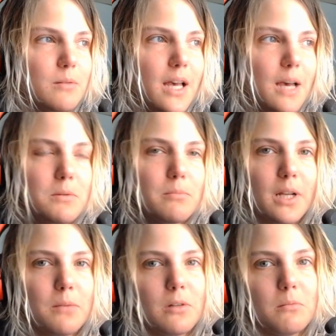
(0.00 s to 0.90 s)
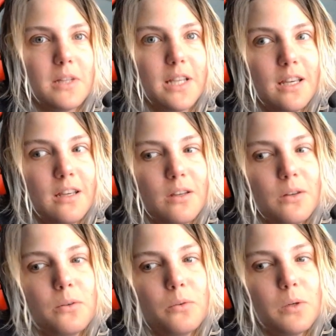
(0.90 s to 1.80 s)
happen to bring up to them, like, hey, yo,
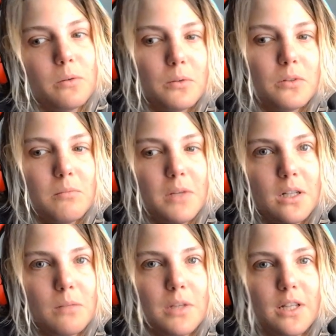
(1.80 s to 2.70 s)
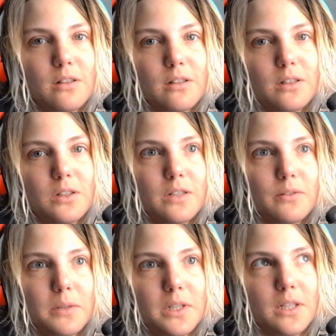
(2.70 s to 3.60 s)
we were supposed to meet up and you never
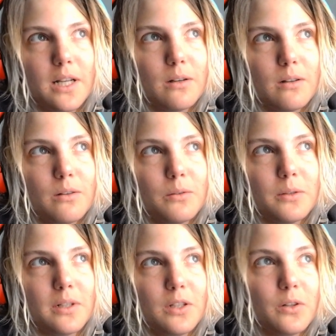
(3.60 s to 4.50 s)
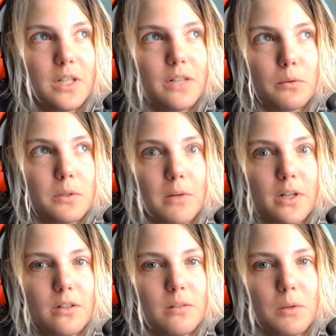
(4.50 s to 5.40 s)
reached out, or you never
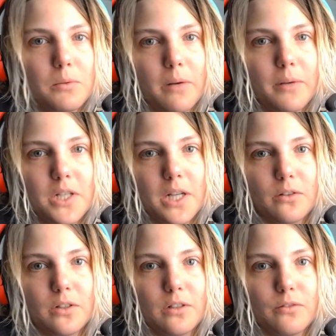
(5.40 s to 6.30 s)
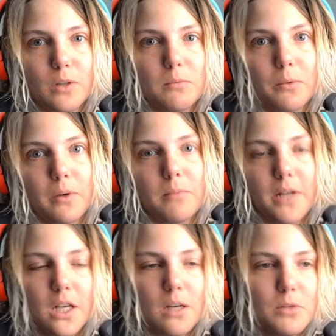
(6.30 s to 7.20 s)
responded to me when I reached out to confirm that we were
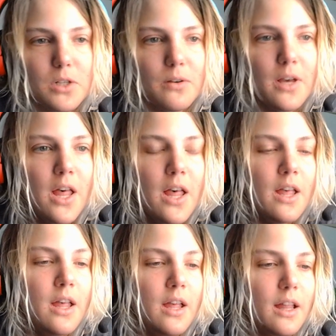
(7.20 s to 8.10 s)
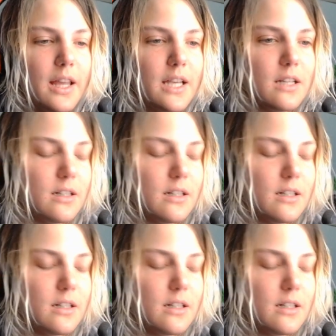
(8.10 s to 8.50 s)
meeting up, you know, like,